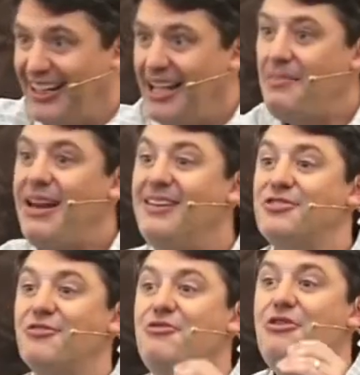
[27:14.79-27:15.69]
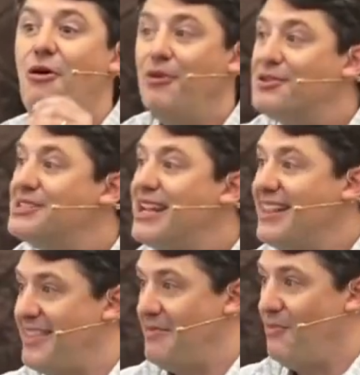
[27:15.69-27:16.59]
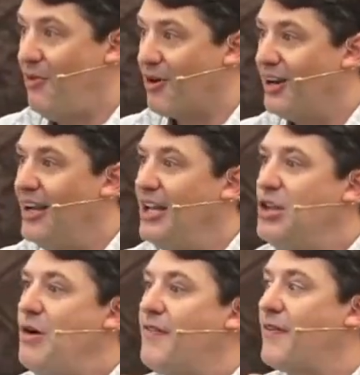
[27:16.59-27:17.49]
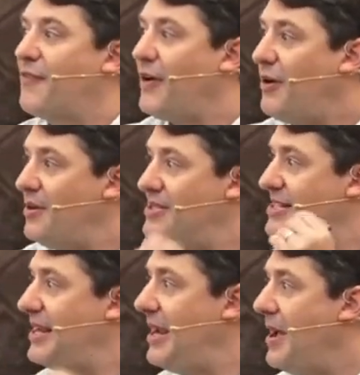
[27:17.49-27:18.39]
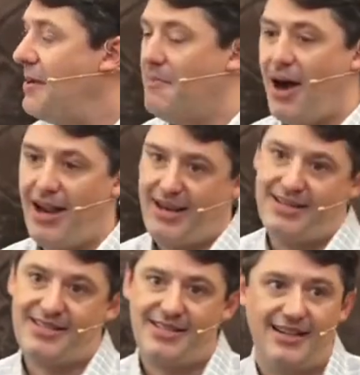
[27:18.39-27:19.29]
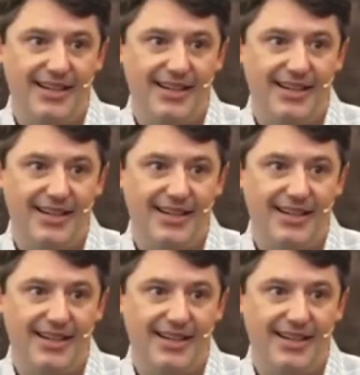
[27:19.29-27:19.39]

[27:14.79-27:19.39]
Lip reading: It means you're noticing them more. You have a frequency bias.